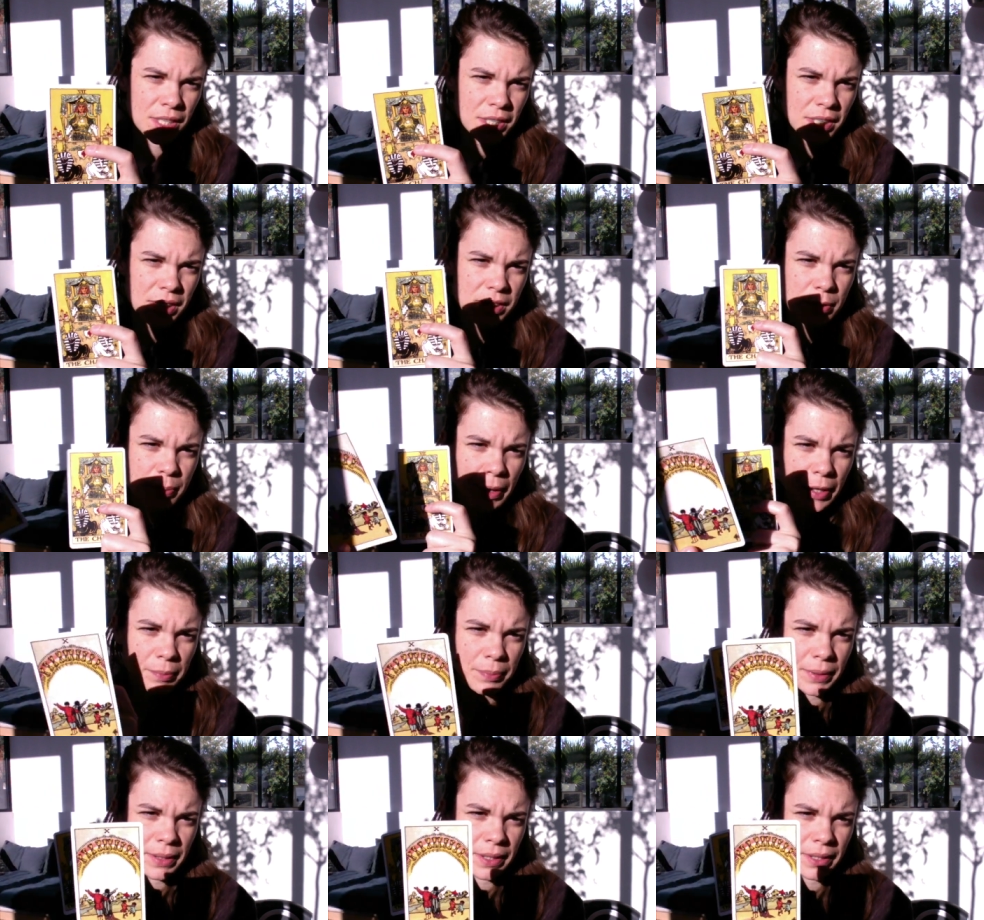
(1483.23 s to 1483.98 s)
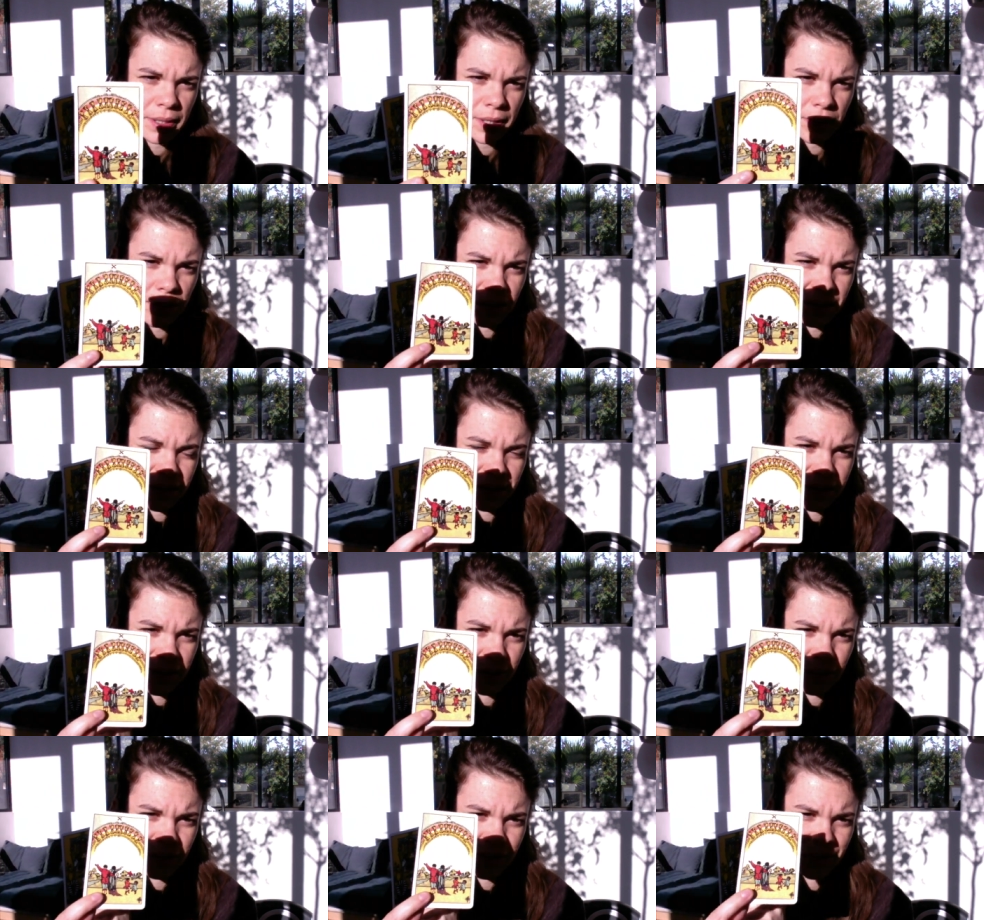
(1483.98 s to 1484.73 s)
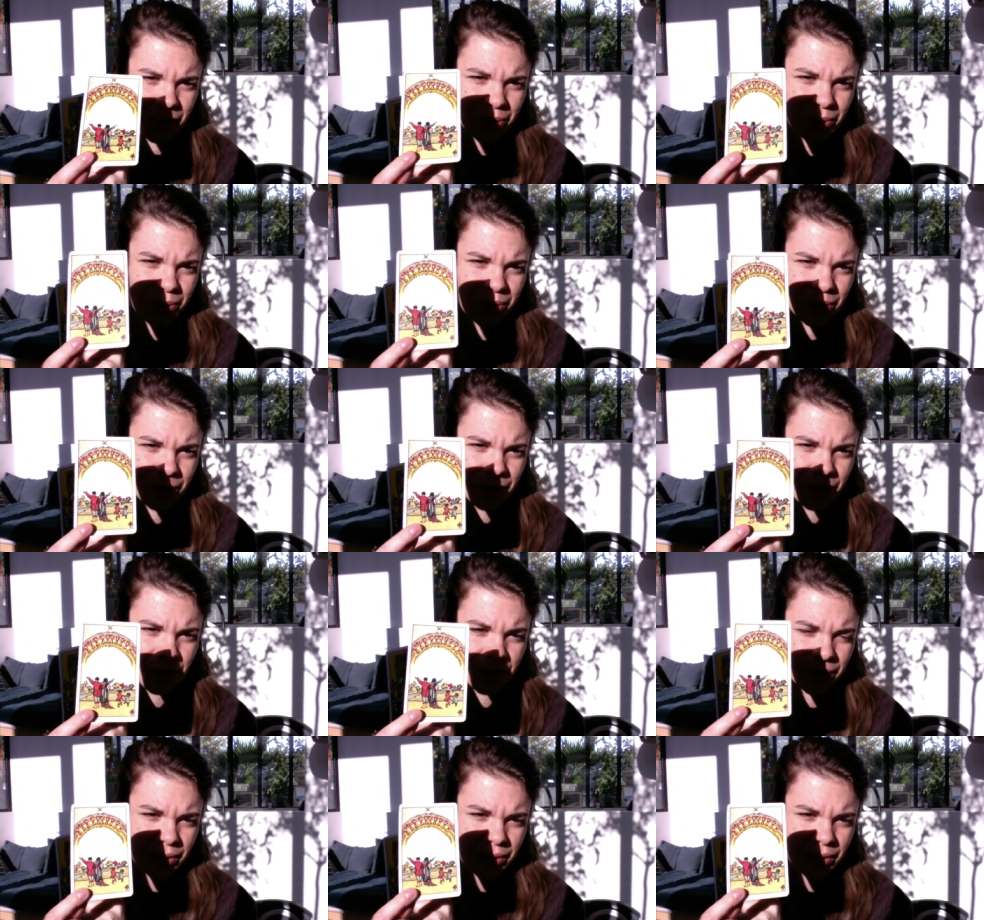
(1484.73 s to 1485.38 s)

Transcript: It's about mm. being in a in a good